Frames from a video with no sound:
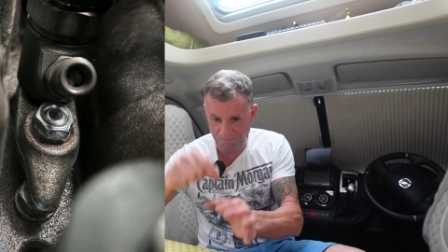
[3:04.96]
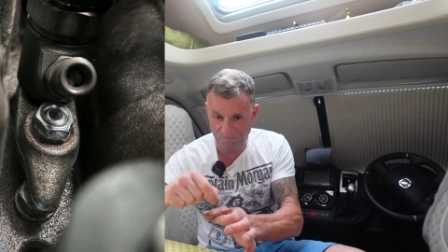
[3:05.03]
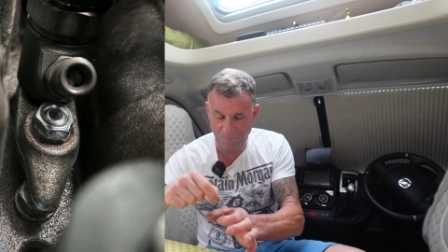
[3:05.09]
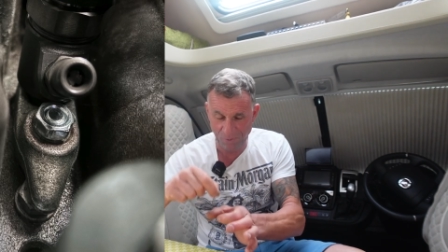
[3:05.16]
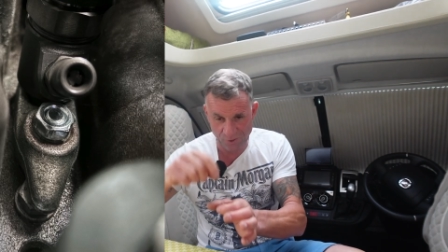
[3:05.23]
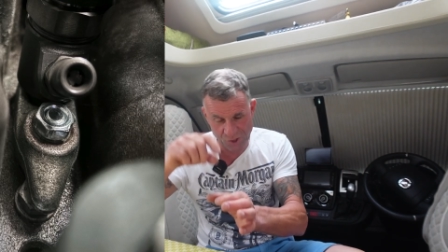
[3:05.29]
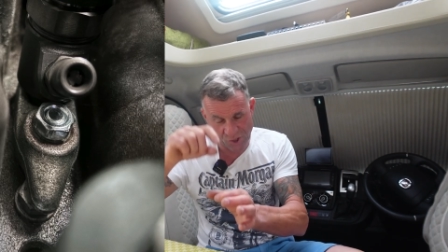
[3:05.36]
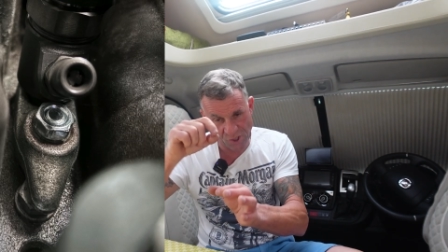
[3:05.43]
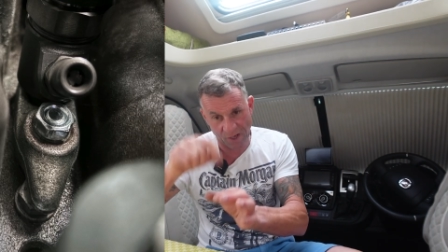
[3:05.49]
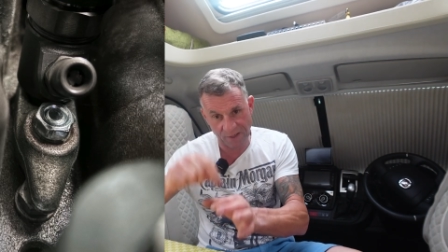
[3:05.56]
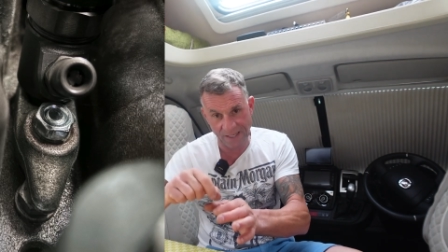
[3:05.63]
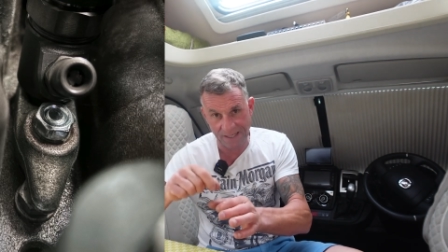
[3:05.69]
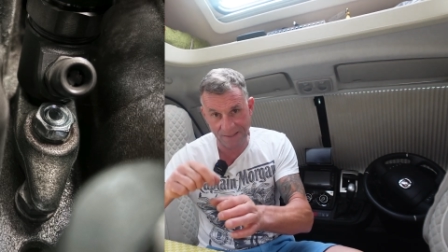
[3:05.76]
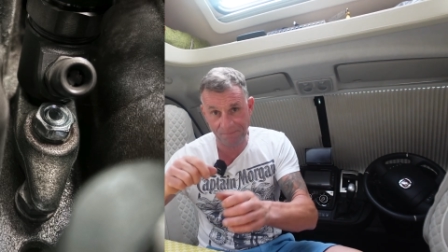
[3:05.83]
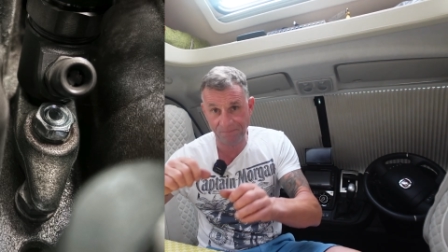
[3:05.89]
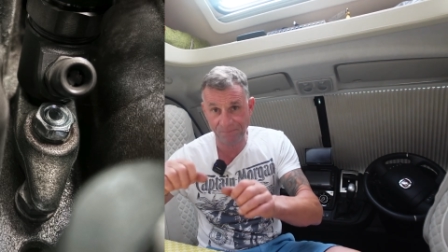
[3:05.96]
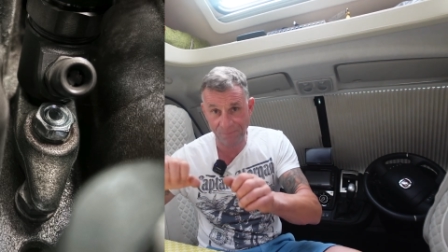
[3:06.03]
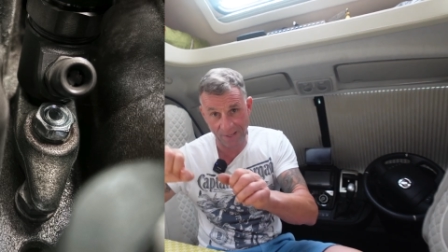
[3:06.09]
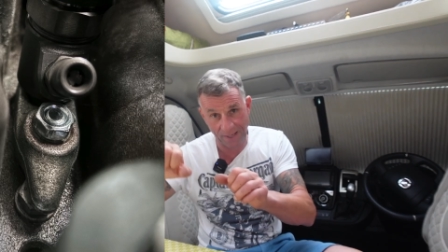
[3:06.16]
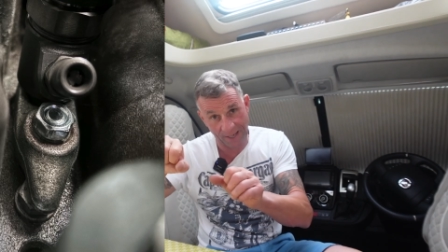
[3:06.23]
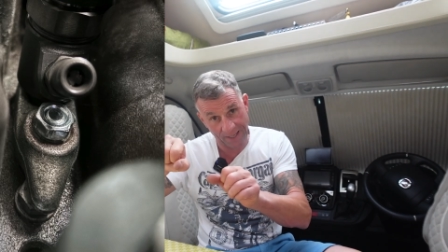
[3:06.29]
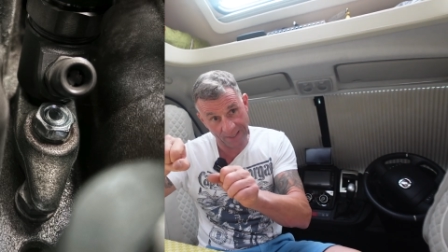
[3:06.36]
Put the stud in
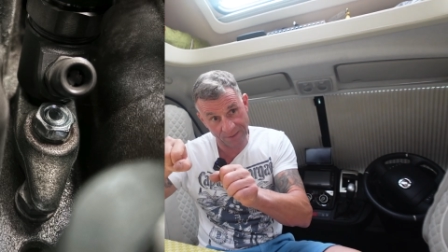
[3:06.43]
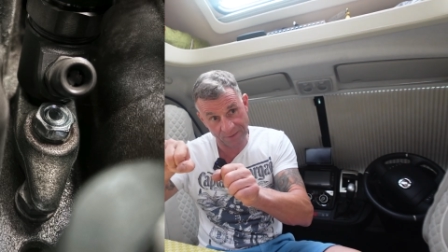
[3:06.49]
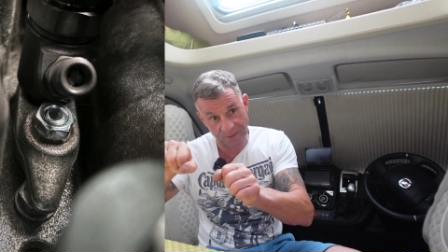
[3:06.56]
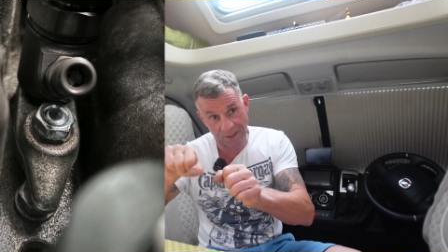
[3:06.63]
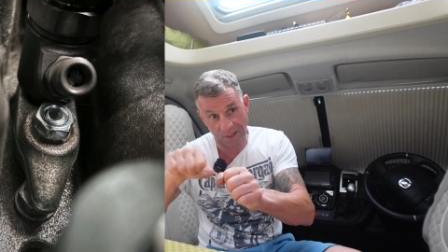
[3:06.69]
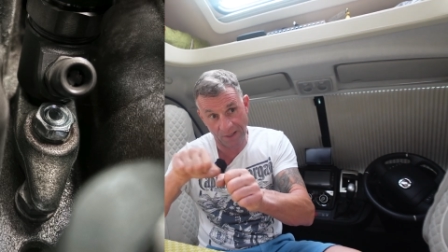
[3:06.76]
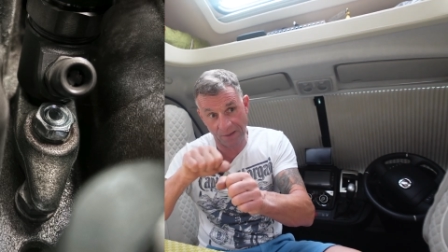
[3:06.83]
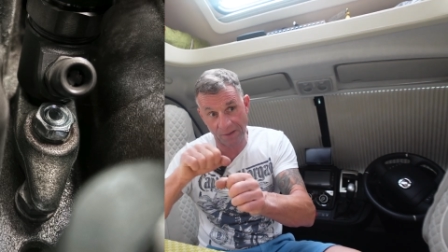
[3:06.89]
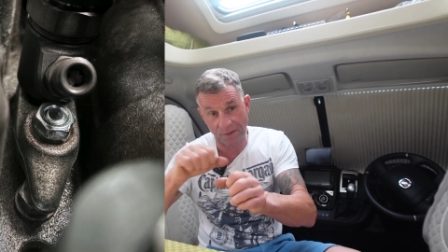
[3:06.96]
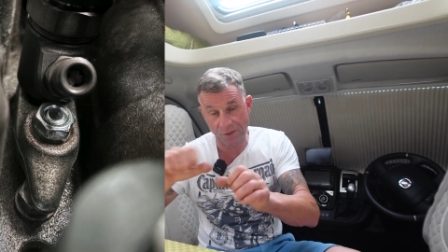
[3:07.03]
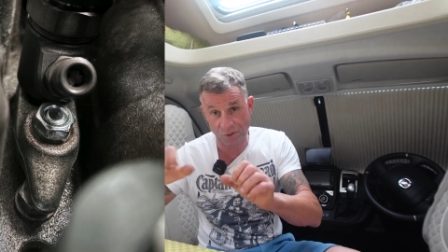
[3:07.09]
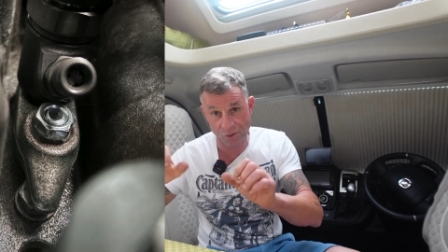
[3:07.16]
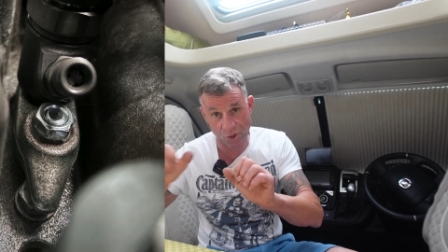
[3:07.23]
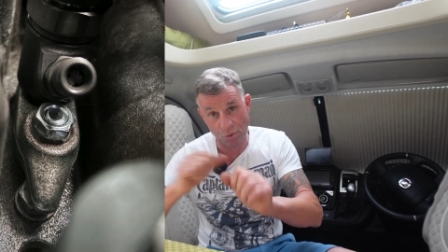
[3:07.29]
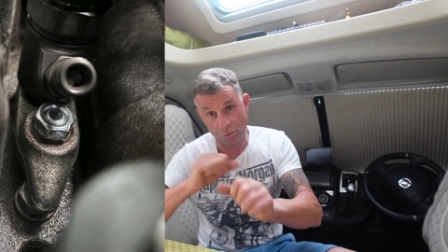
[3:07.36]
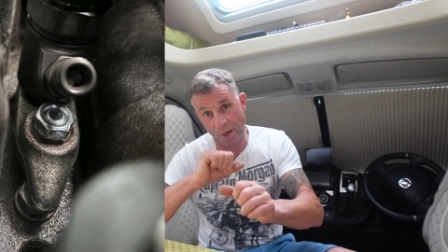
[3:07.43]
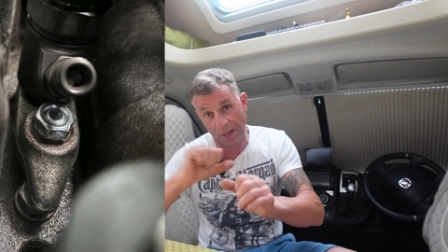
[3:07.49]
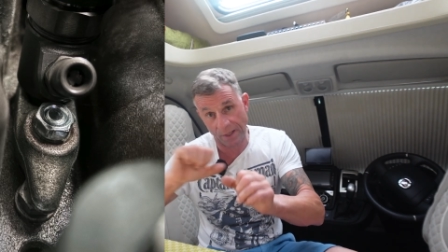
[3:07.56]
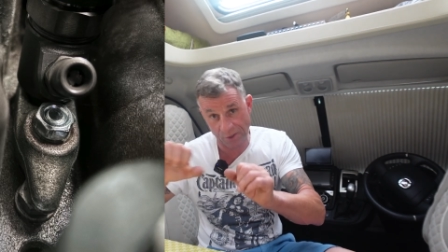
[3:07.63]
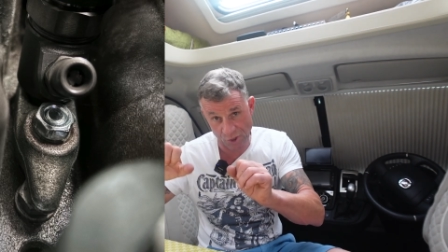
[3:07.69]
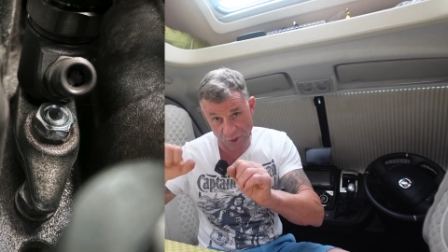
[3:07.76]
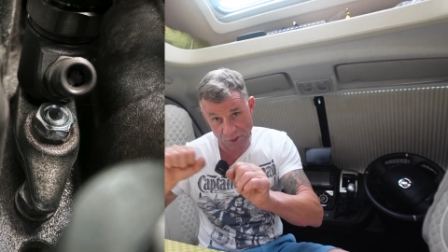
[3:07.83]
and 2
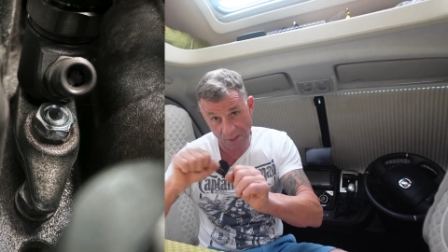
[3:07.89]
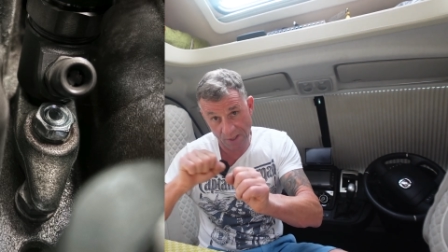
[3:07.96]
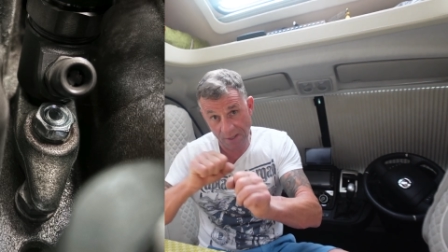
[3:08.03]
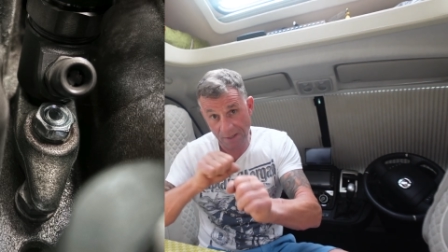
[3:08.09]
nuts,